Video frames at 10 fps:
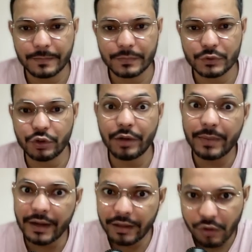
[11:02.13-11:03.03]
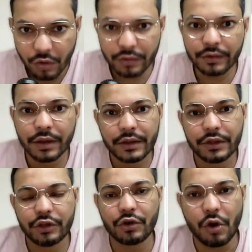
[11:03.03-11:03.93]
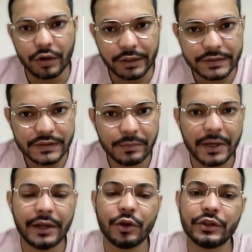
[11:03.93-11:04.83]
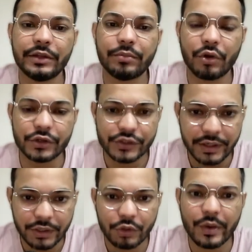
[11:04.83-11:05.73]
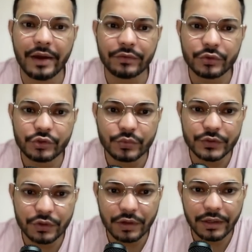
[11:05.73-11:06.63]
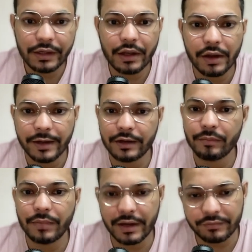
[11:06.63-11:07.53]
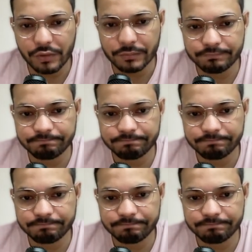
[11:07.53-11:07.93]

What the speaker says: So depending on your audience, depending on the project, you have to choose your target platform.